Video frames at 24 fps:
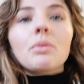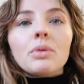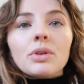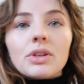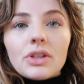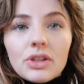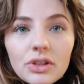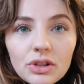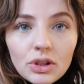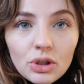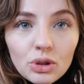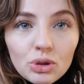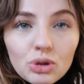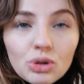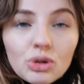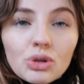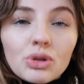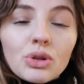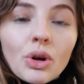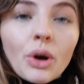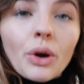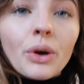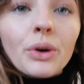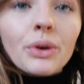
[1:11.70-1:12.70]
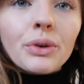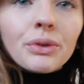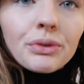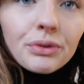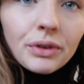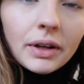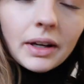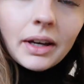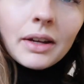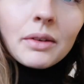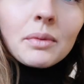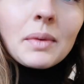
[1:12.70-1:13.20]
was so
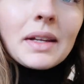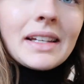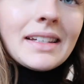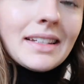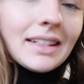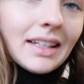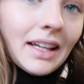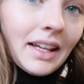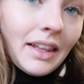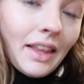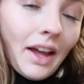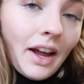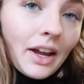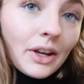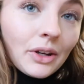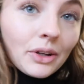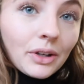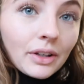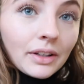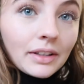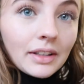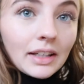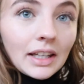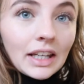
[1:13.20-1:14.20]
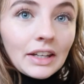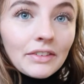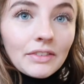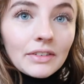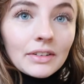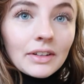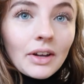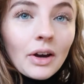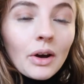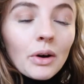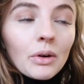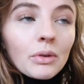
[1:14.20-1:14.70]
freaking windy that I couldn't
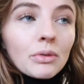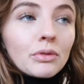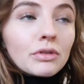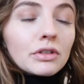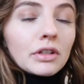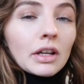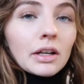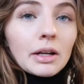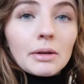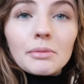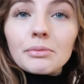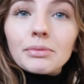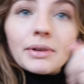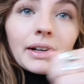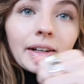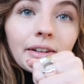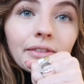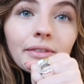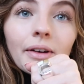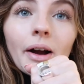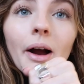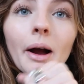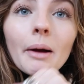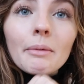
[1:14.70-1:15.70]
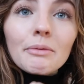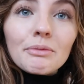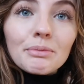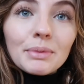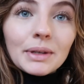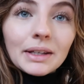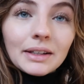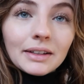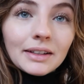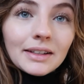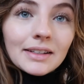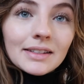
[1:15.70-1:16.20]
even hold an umbrella up
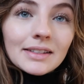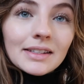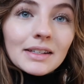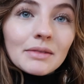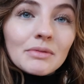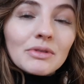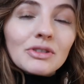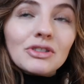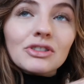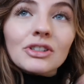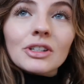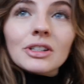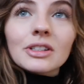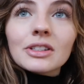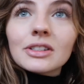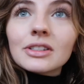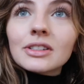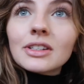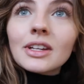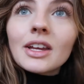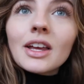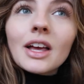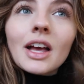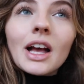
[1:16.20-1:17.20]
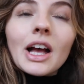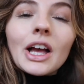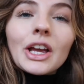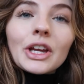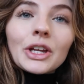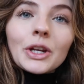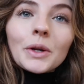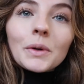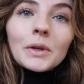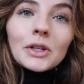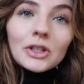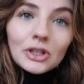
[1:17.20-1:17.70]
because it was just,
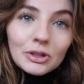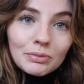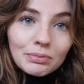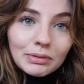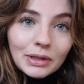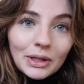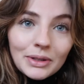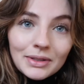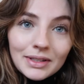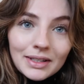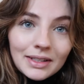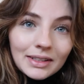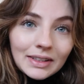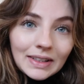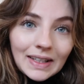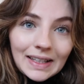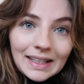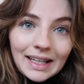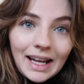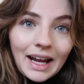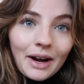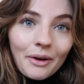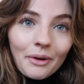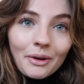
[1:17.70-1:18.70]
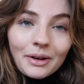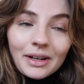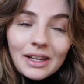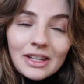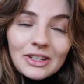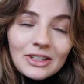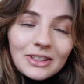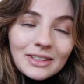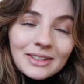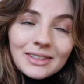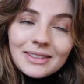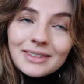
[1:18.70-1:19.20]
you know, it just blows inside out and
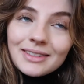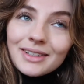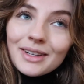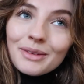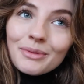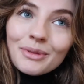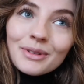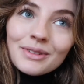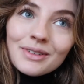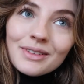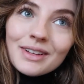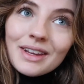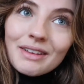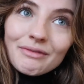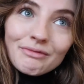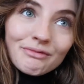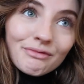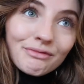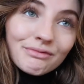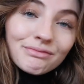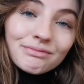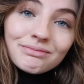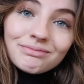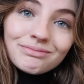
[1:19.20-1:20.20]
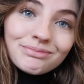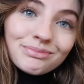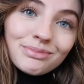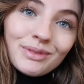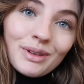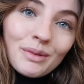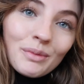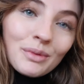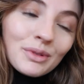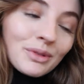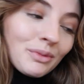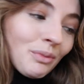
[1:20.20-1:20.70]
it's just, it
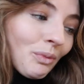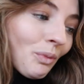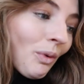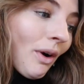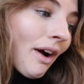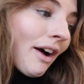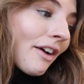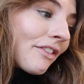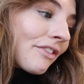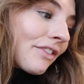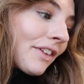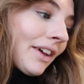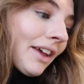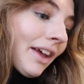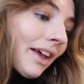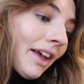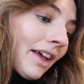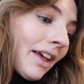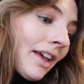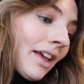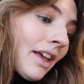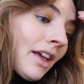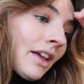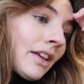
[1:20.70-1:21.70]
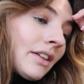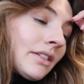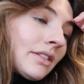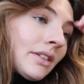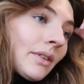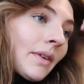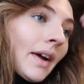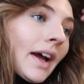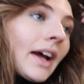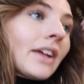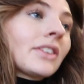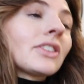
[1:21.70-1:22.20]
wasn't worth it.
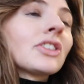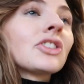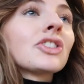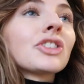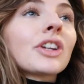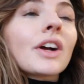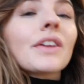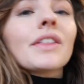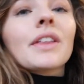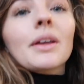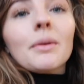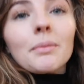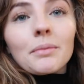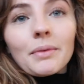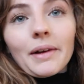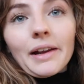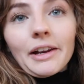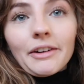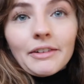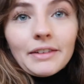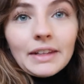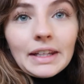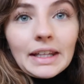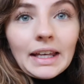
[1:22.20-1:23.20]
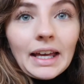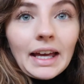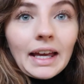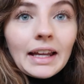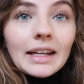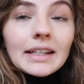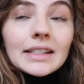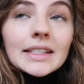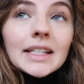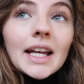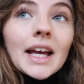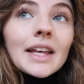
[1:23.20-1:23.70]
So I had to shut the umbrella in the
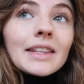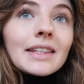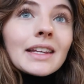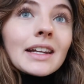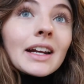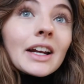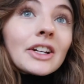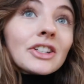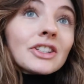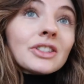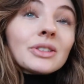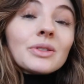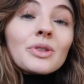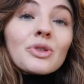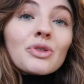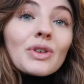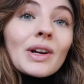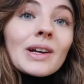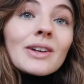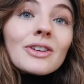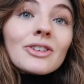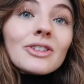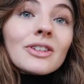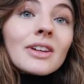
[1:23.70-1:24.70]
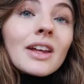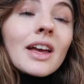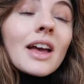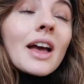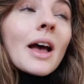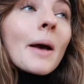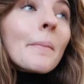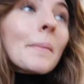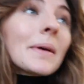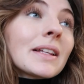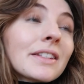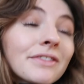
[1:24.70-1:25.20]
end and then I just got drenched.
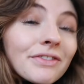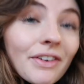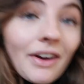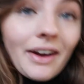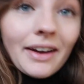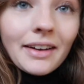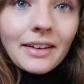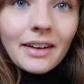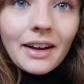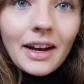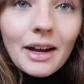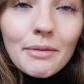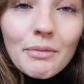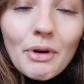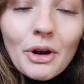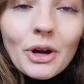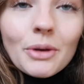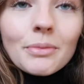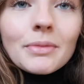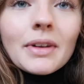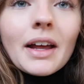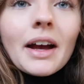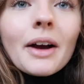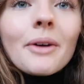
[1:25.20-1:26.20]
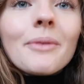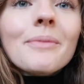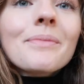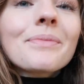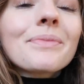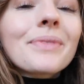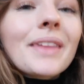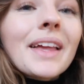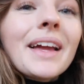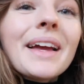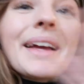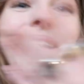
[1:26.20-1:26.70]
But it's fine, I'm home now.
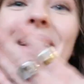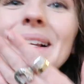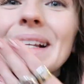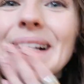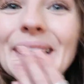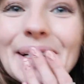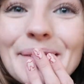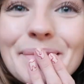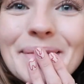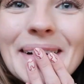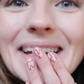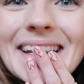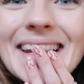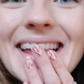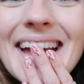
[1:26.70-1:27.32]
Look at my